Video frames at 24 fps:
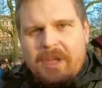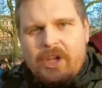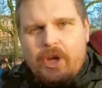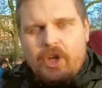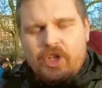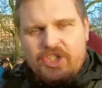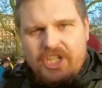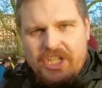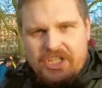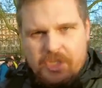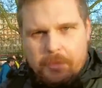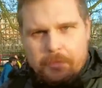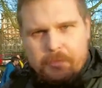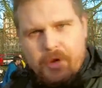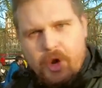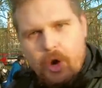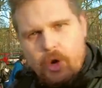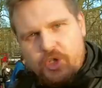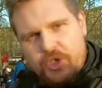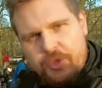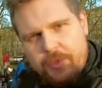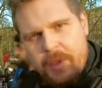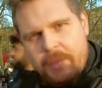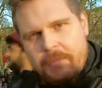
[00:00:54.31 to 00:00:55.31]
Because he's
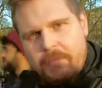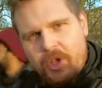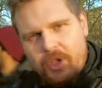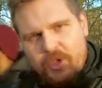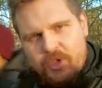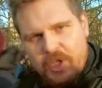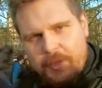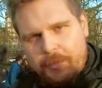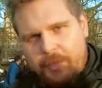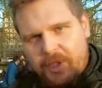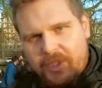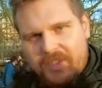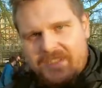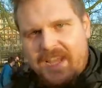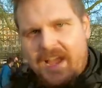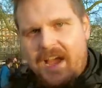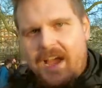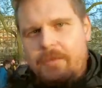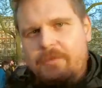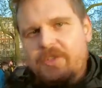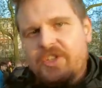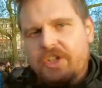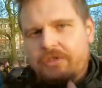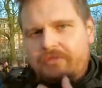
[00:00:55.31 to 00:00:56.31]
approached me multiple
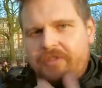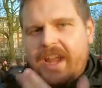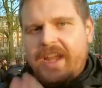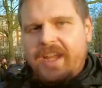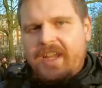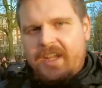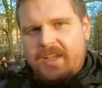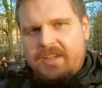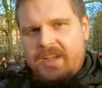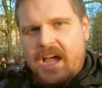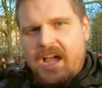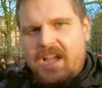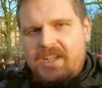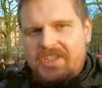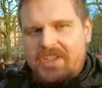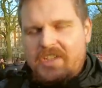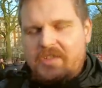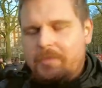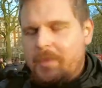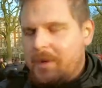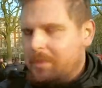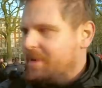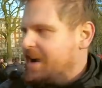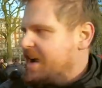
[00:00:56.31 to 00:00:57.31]
times. He
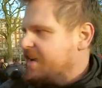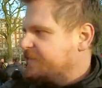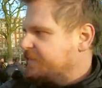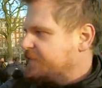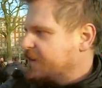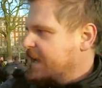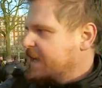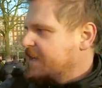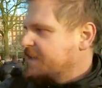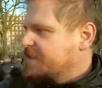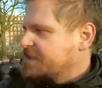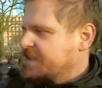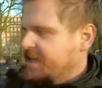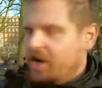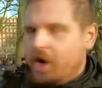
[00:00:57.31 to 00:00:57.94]
recognizes me by face.